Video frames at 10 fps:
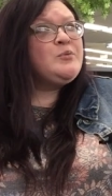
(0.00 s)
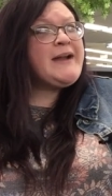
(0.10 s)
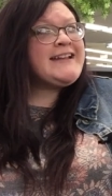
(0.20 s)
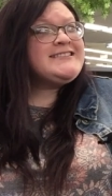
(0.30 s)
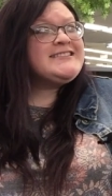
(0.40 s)

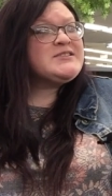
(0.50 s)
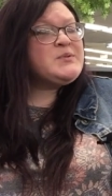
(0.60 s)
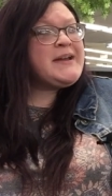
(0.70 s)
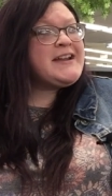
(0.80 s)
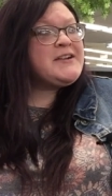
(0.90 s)
Red
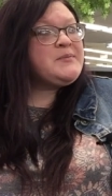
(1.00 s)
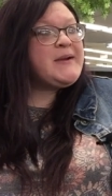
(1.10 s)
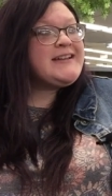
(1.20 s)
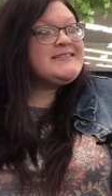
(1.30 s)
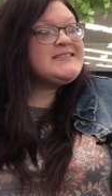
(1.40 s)

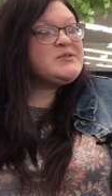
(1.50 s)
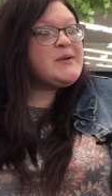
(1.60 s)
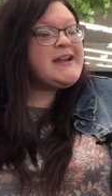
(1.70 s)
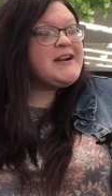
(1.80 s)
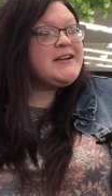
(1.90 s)

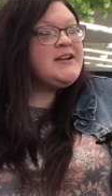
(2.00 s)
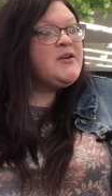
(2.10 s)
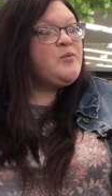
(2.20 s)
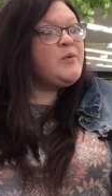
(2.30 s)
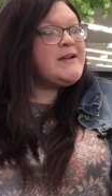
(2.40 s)
square.
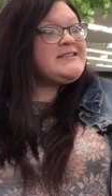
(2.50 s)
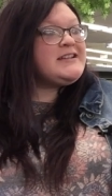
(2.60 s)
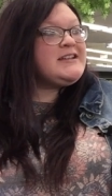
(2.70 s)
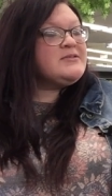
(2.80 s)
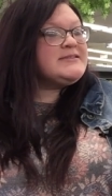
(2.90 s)
What
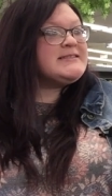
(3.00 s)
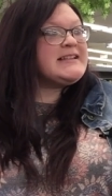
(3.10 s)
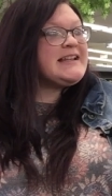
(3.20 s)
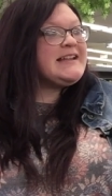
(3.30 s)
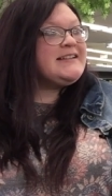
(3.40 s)
do you
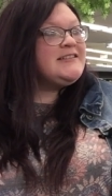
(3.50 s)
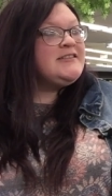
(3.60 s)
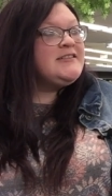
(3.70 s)
see?